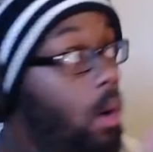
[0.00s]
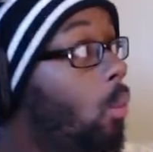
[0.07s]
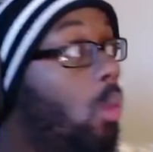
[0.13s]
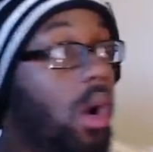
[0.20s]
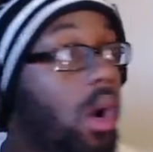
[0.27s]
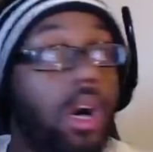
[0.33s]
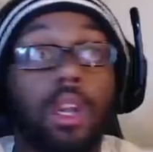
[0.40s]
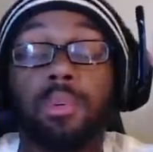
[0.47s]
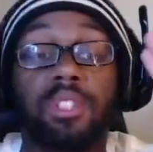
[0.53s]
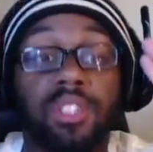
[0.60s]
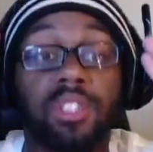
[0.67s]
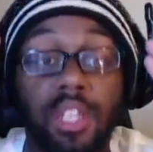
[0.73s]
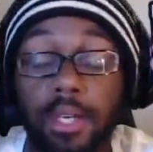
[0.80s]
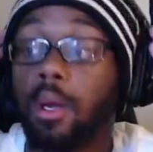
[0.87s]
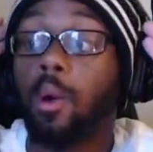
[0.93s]

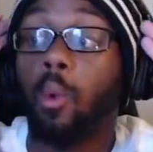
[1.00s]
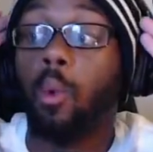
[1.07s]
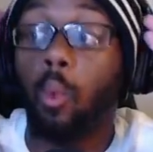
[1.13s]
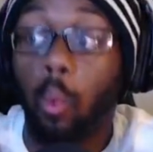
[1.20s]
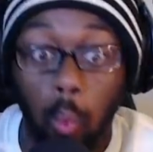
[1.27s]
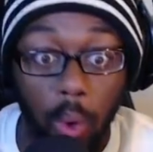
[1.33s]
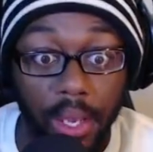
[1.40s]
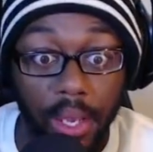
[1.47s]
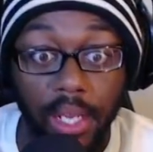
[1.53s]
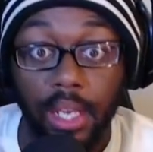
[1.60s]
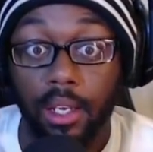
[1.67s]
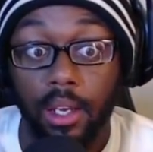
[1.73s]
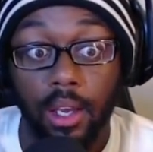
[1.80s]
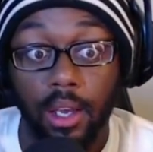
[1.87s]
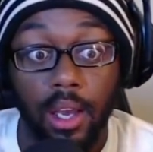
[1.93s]
100%
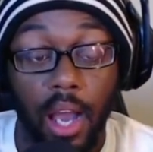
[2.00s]
winning.